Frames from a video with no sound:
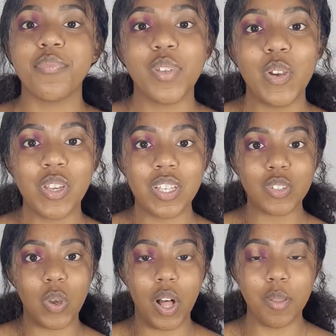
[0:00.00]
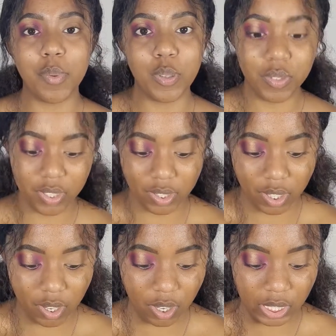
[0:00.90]
Okay, so I'll be using
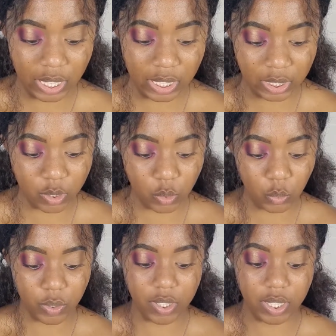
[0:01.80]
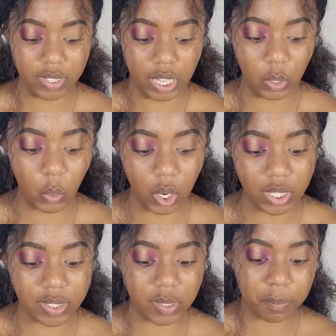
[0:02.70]
the Naked 2 Taste and
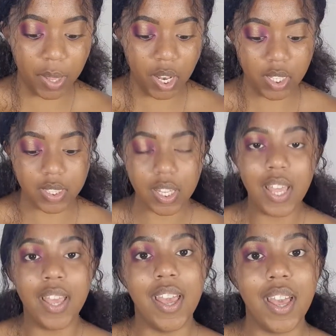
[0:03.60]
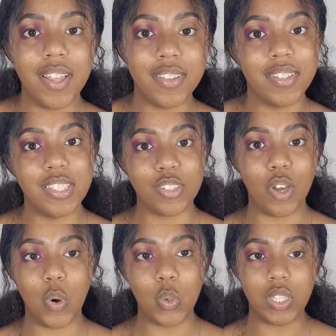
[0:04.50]
Quality palette, and these
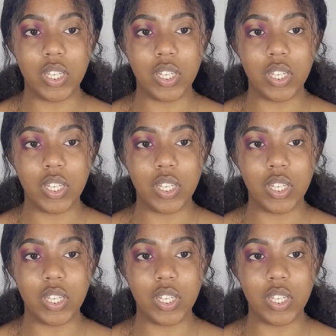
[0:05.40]
are all the